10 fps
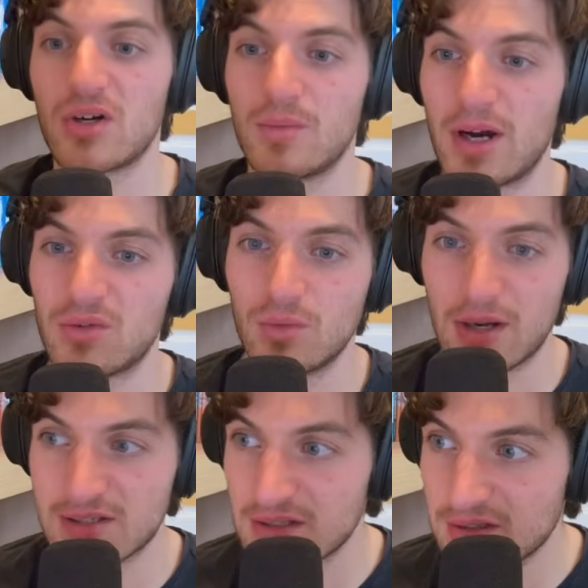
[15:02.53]
go back to
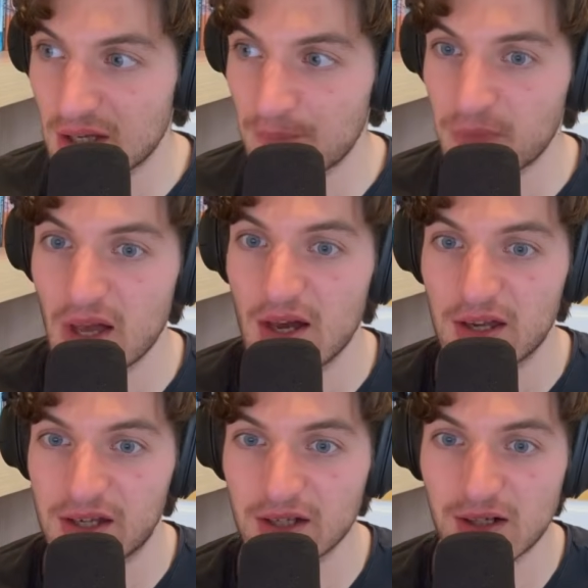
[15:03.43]
my system,
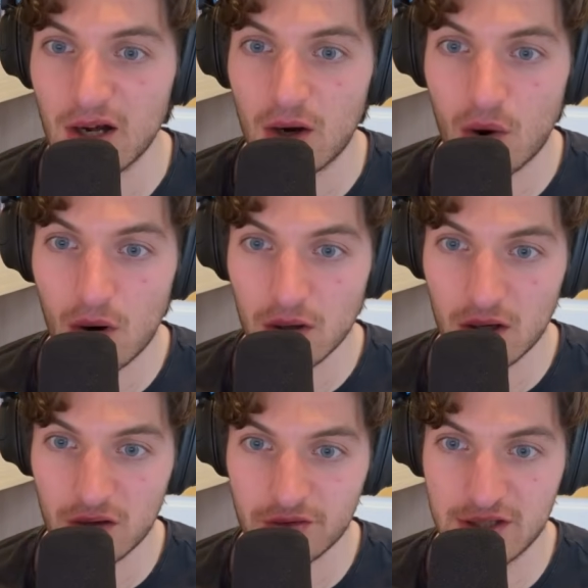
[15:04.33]
share all
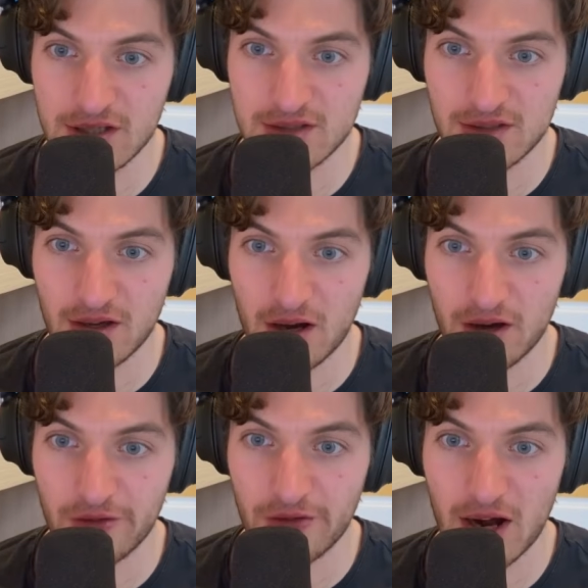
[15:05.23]
of these
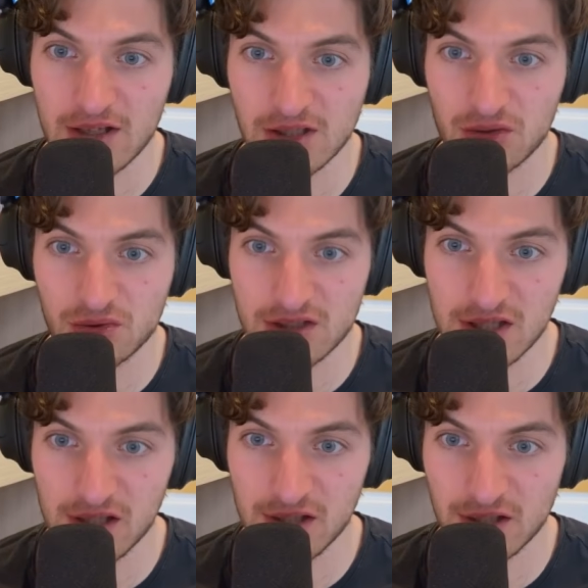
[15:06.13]
files that you
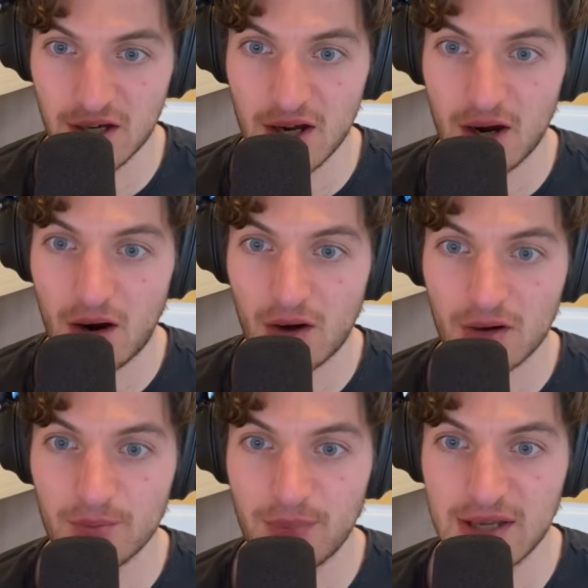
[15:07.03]
see here
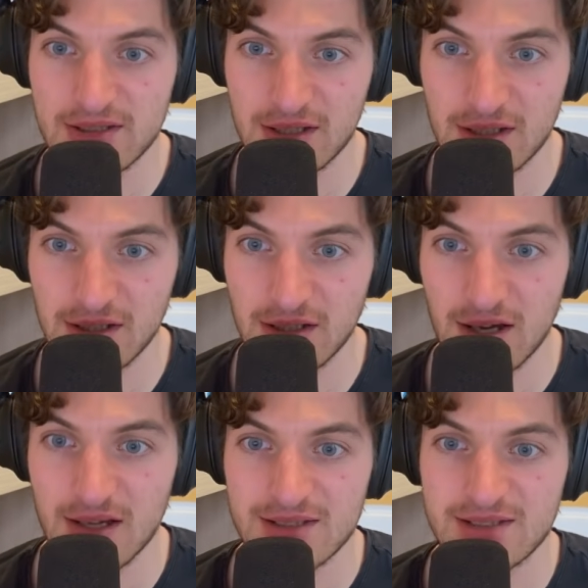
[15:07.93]
are basically
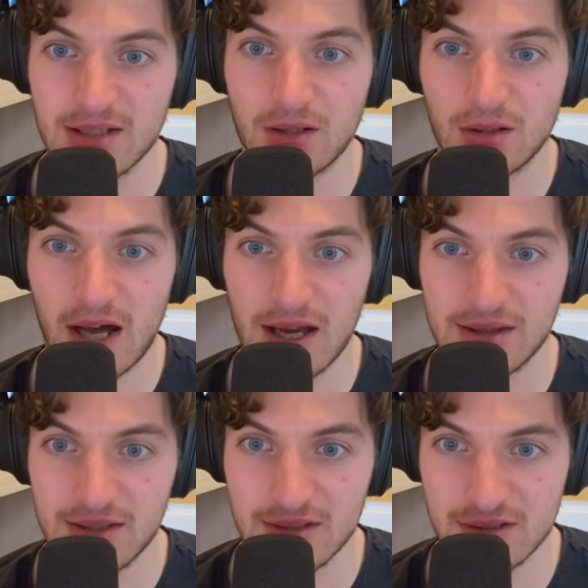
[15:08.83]
single
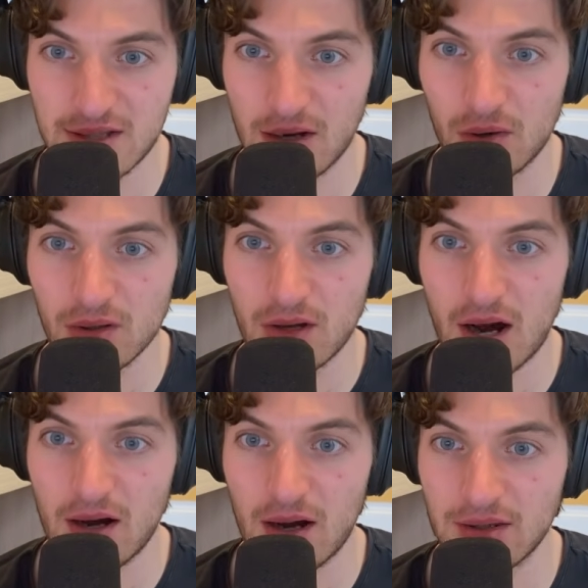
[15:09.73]
IDs. They
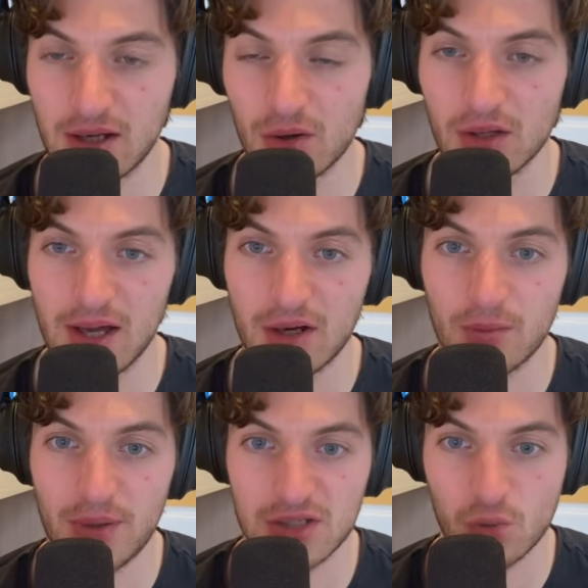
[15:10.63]
all
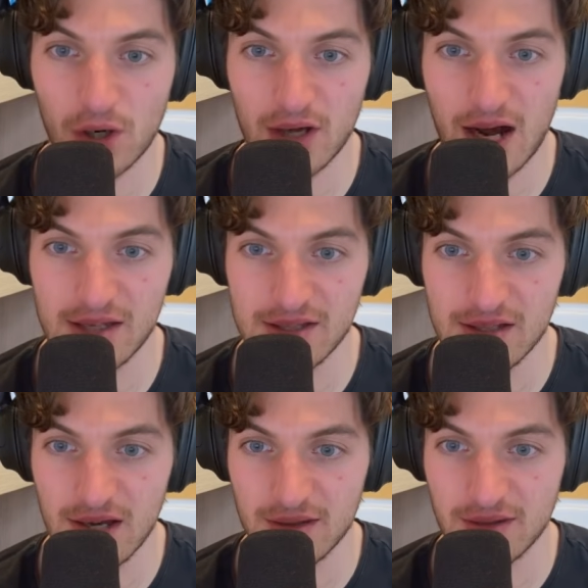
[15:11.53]
encompass one
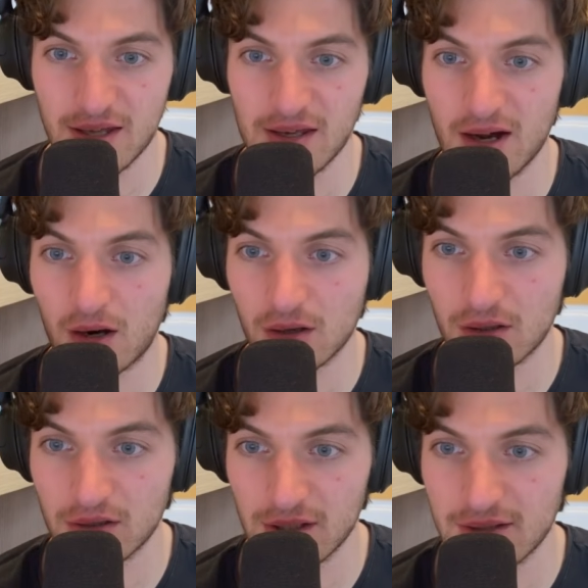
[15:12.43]
ID and they are
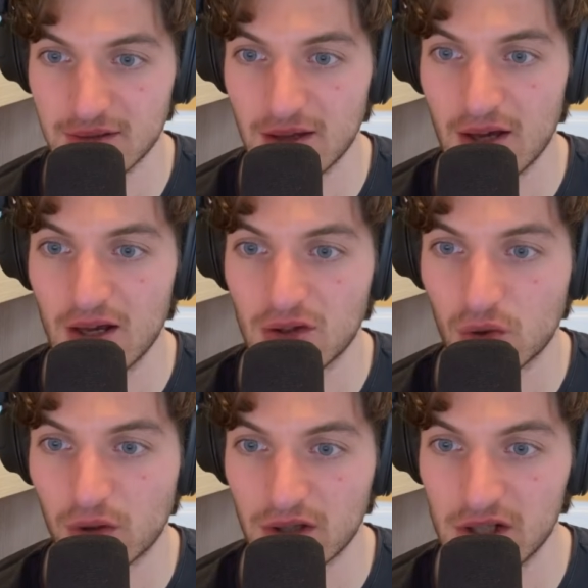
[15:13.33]
connected
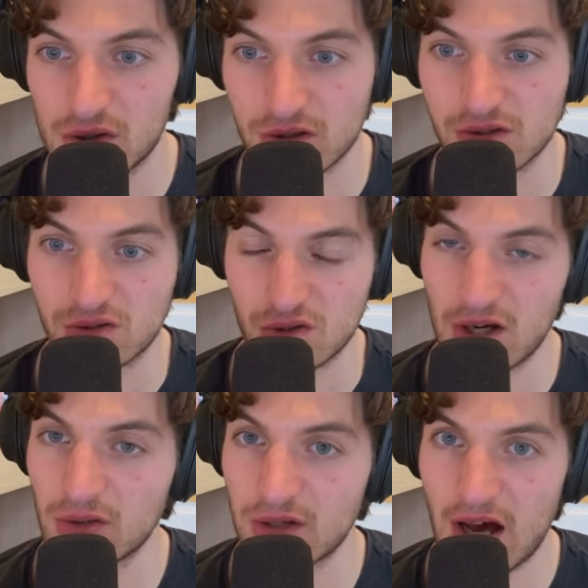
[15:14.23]
toward each other. So
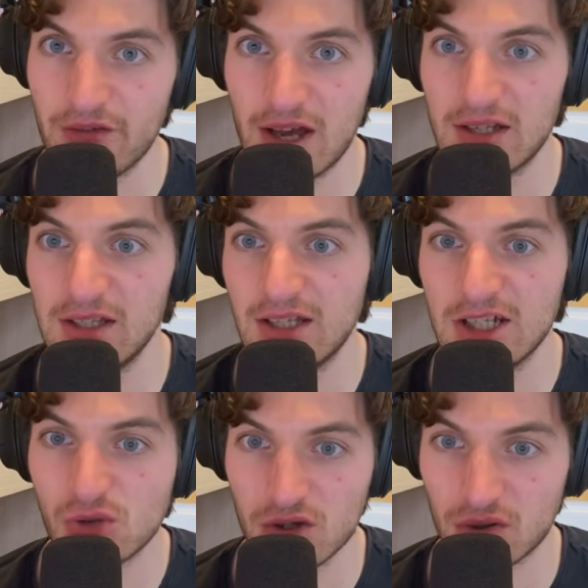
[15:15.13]
I don't have any
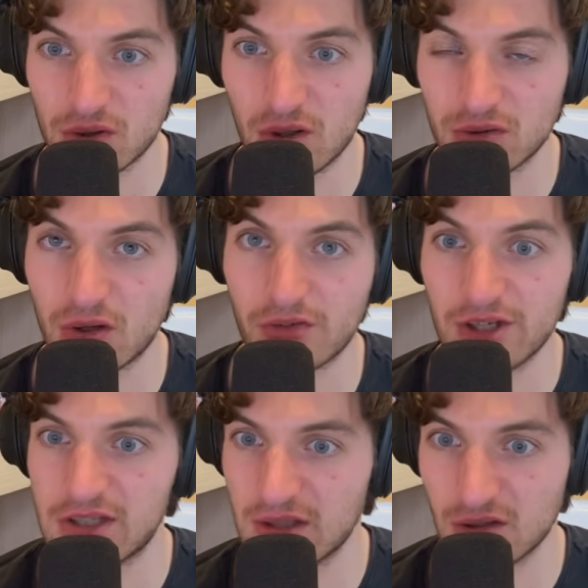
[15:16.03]
literature notes or
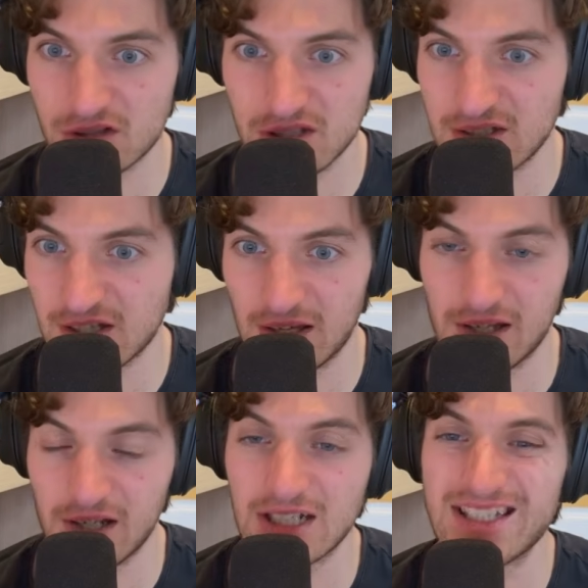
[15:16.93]
fleeting notes inside
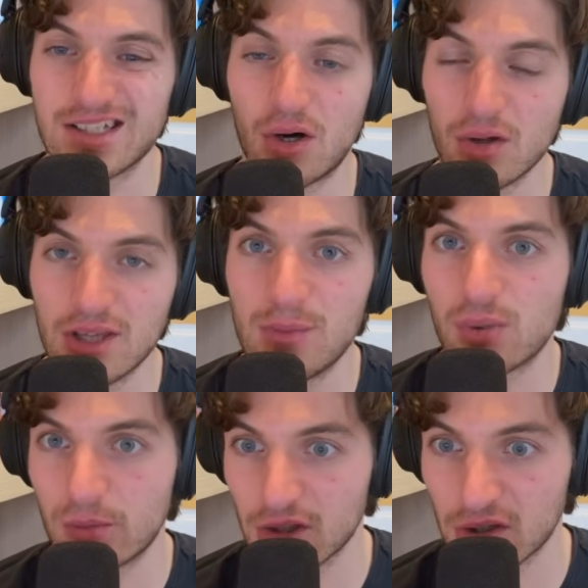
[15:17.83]
here. It's only
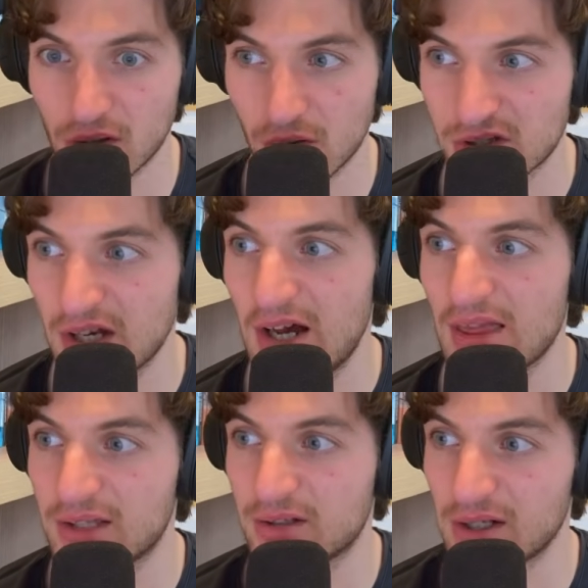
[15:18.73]
permanent notes
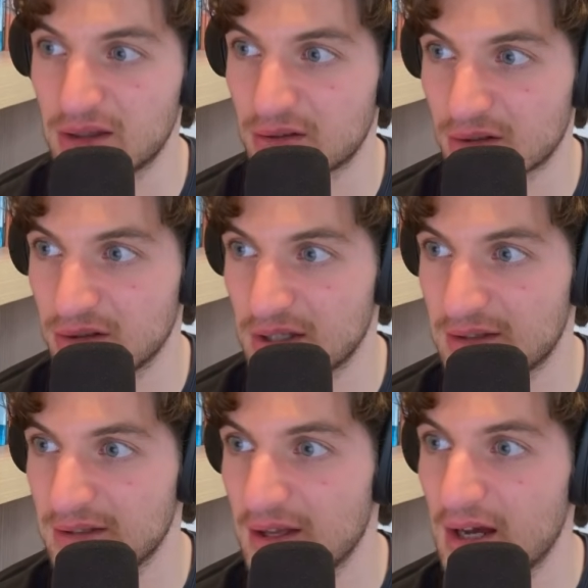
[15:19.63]
that are
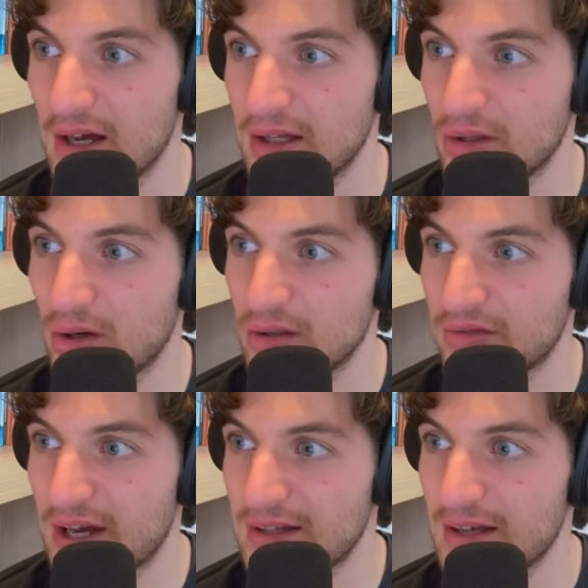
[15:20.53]
interconnected, and all
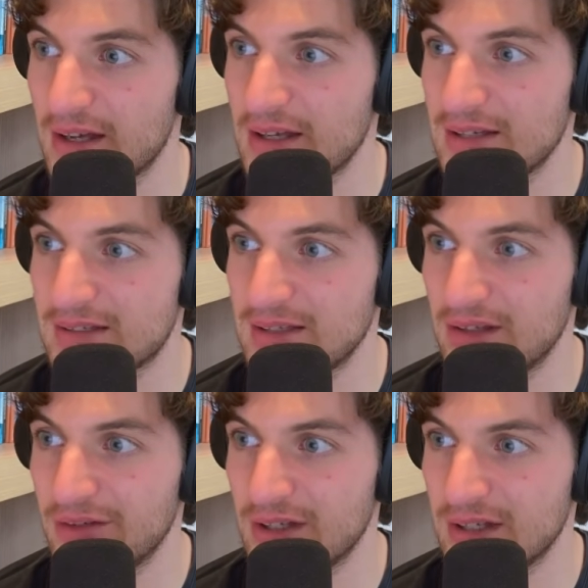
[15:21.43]
of that is
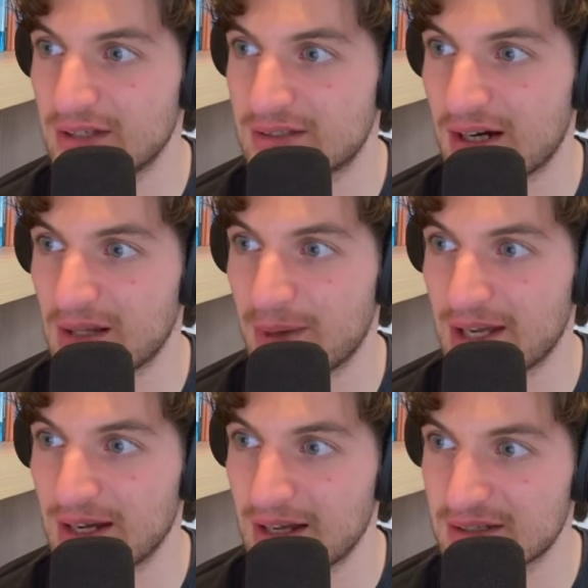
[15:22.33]
living inside
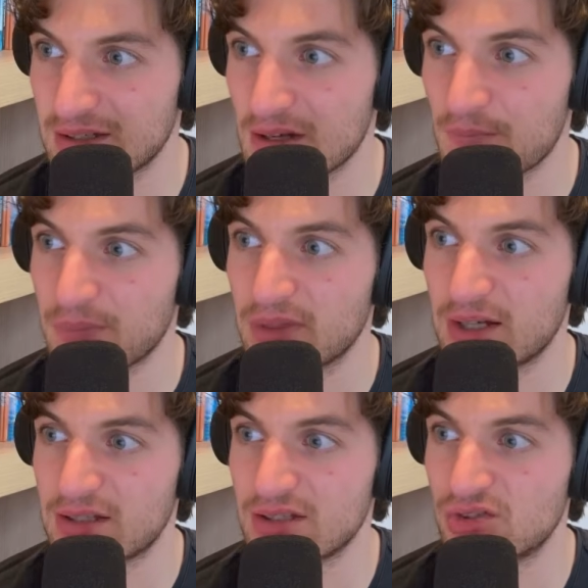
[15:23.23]
my galaxy
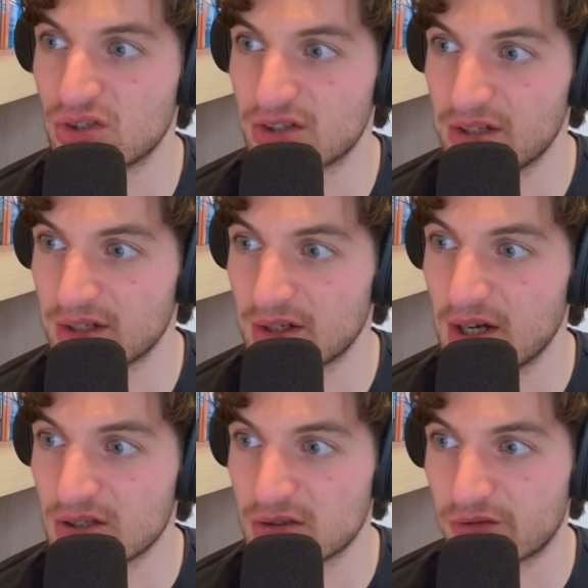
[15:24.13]
that is just here.
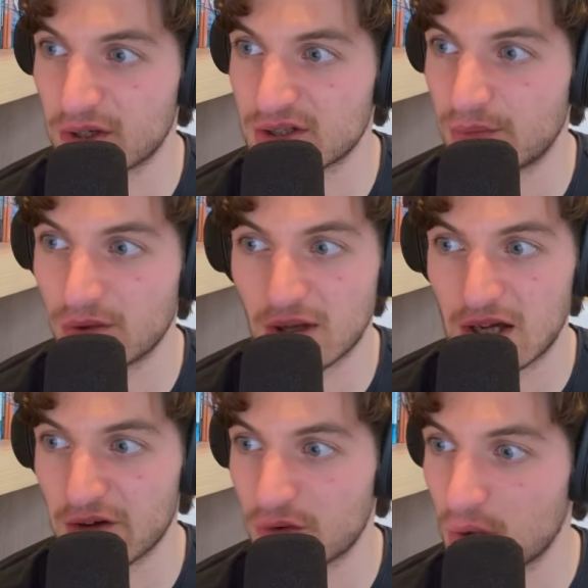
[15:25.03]
So for example,
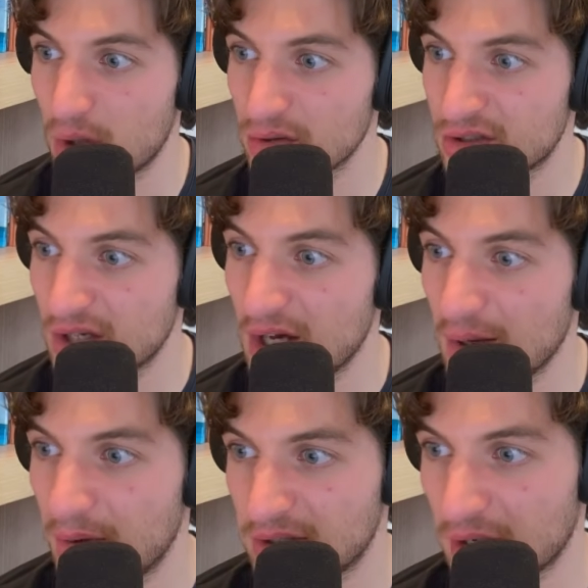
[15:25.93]
I have quotes,
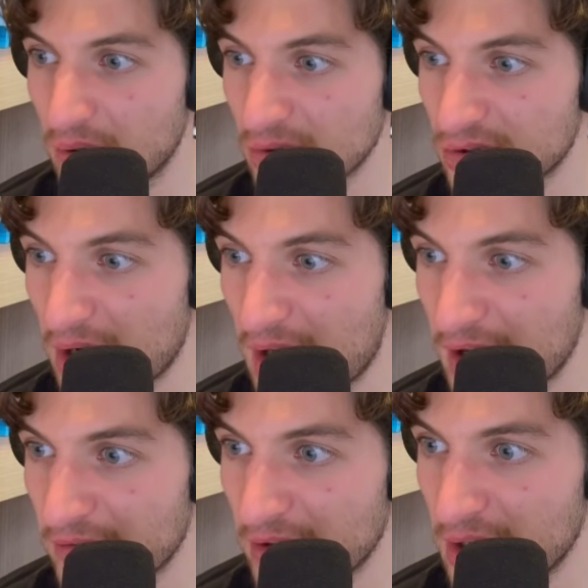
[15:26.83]
but I also
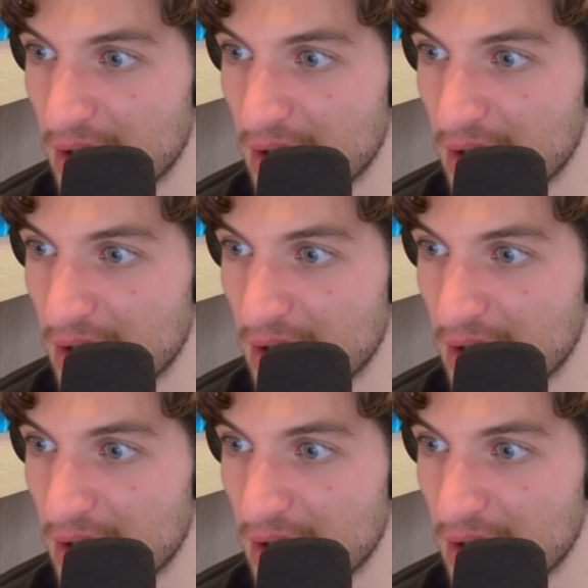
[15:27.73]
have